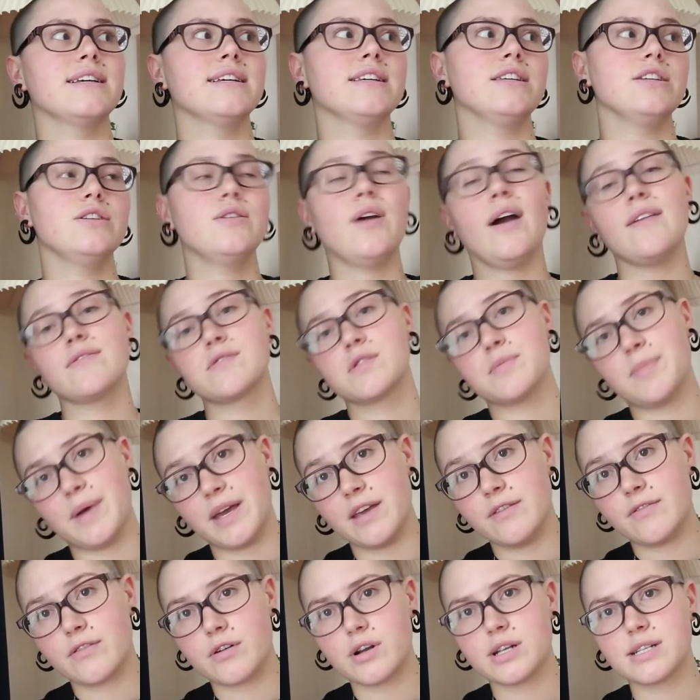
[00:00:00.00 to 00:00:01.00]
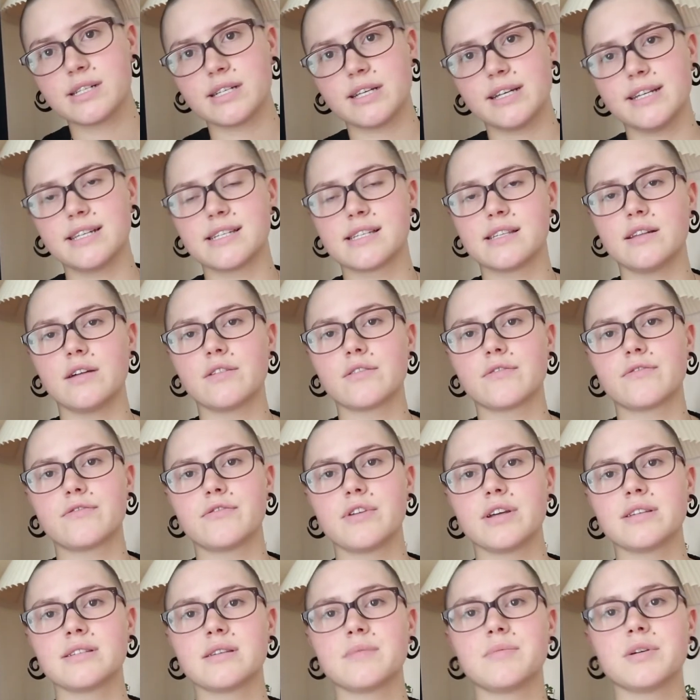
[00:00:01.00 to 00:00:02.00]
You have to pay for it. It is not a
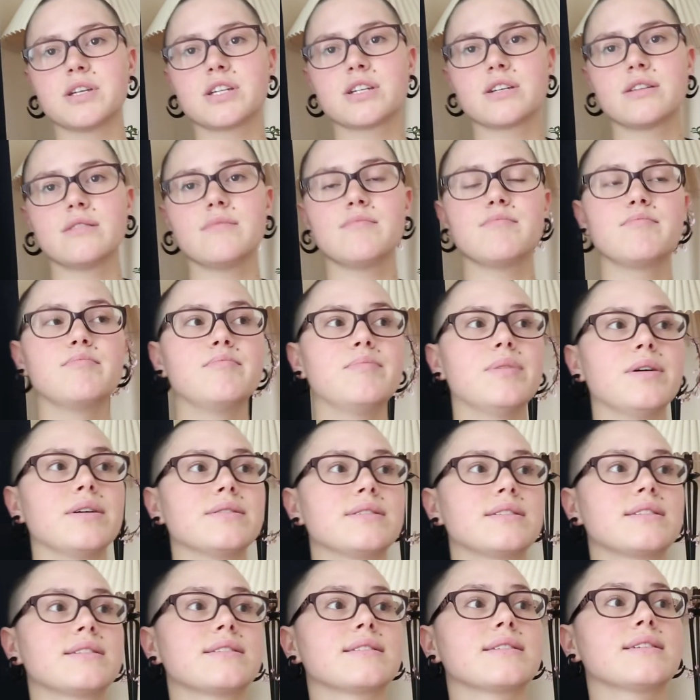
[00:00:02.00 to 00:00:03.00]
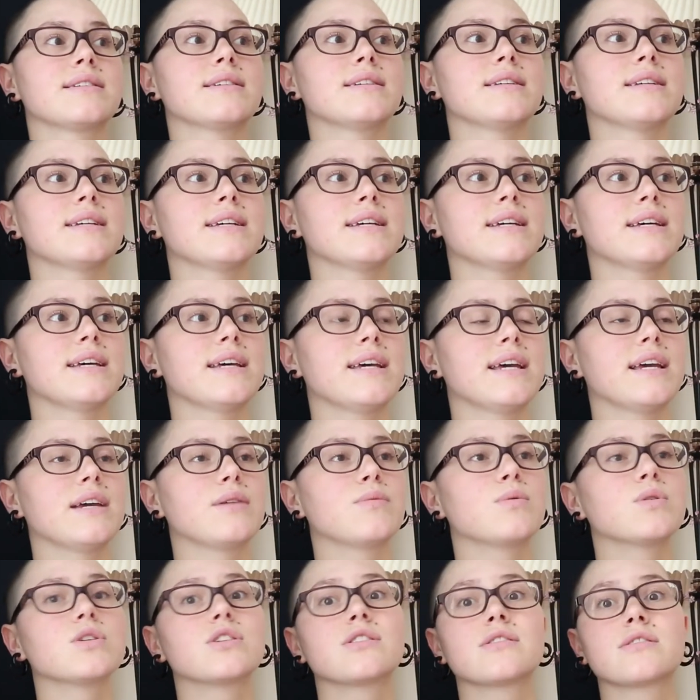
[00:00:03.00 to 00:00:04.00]
free exhibition, but
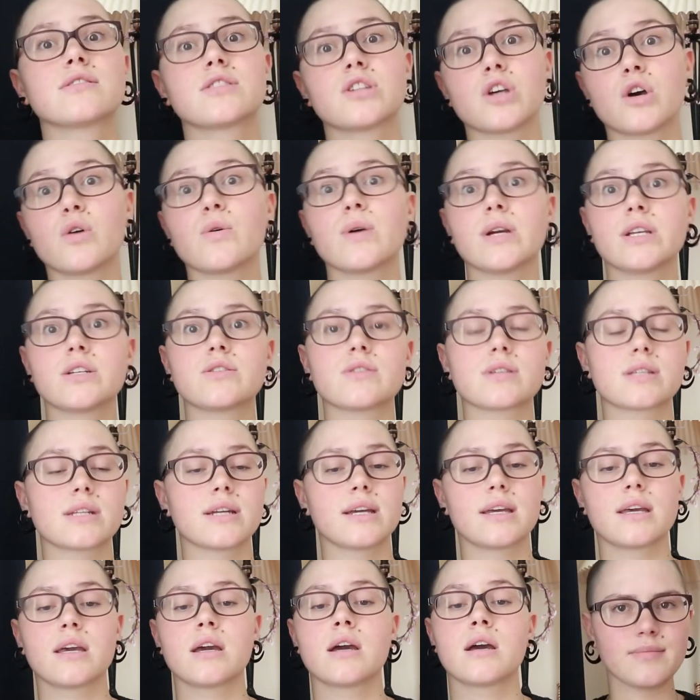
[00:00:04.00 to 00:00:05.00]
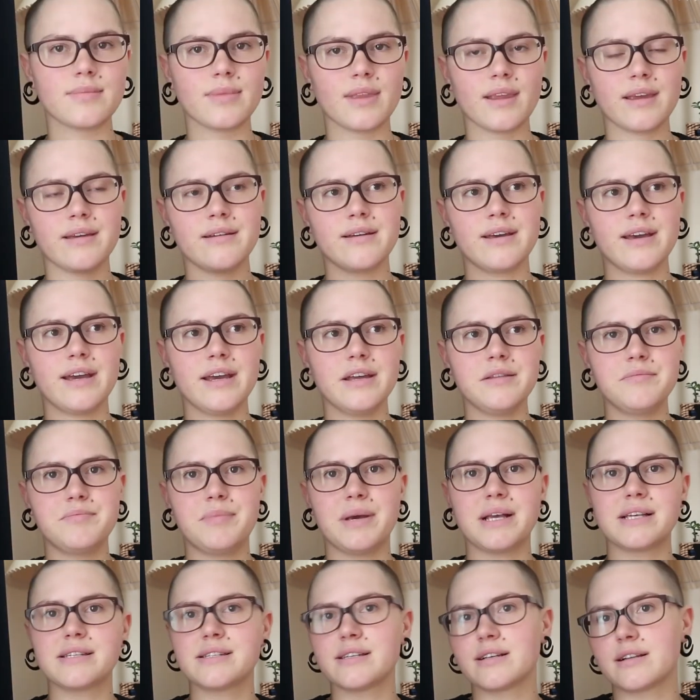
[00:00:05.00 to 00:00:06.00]
it was so interesting. It
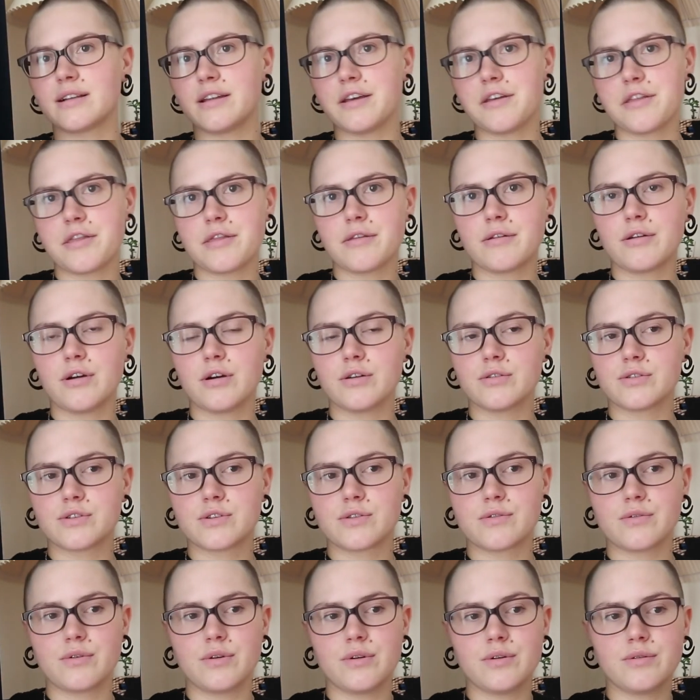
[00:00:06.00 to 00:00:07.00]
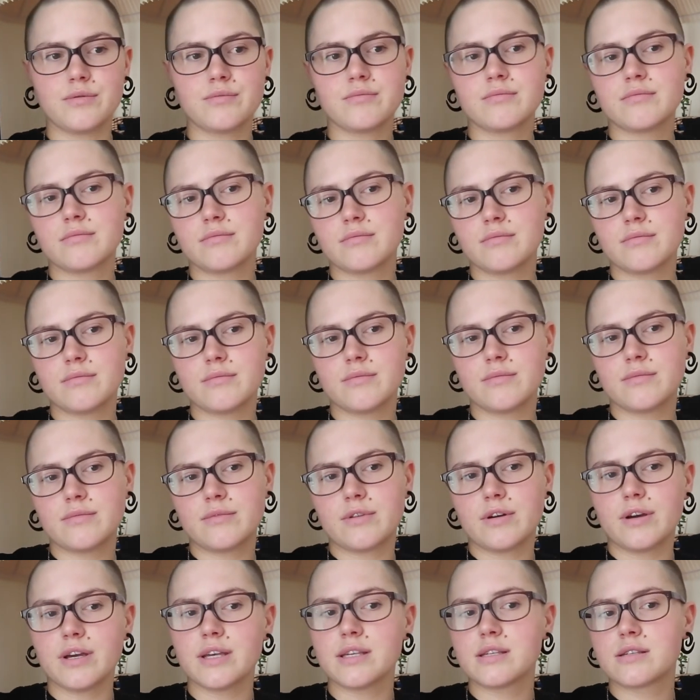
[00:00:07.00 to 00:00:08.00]
basically goes through
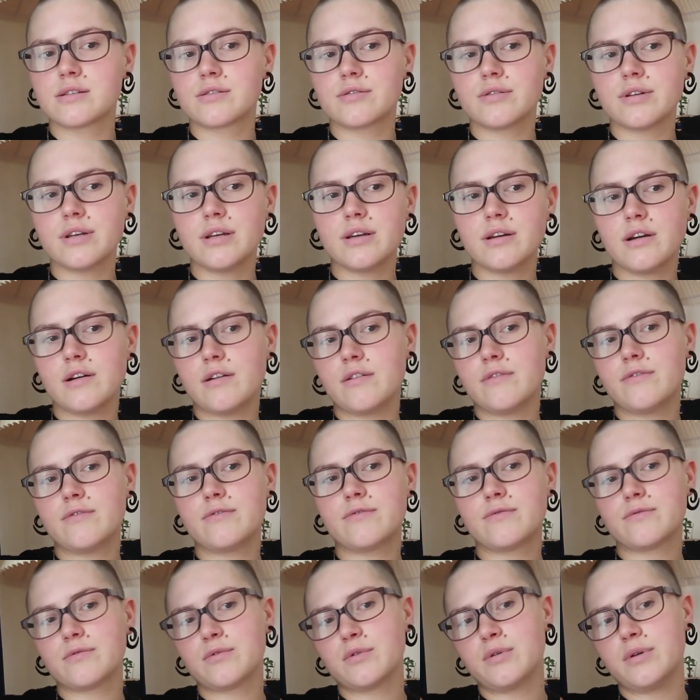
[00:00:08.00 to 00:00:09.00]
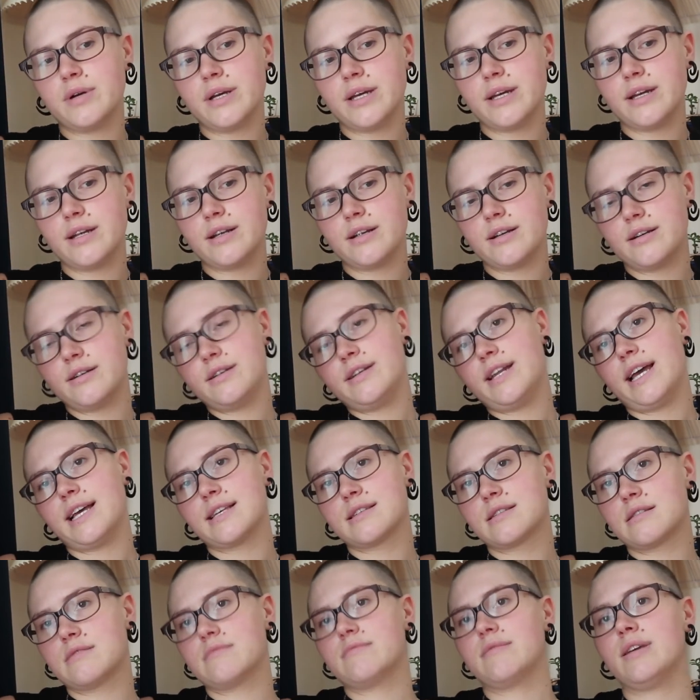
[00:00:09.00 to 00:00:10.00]
the history of
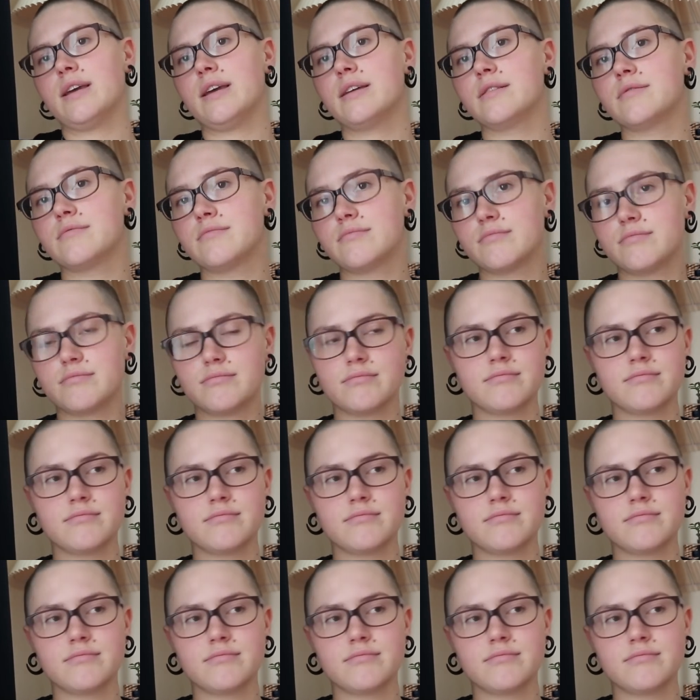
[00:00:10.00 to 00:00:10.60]
queerness in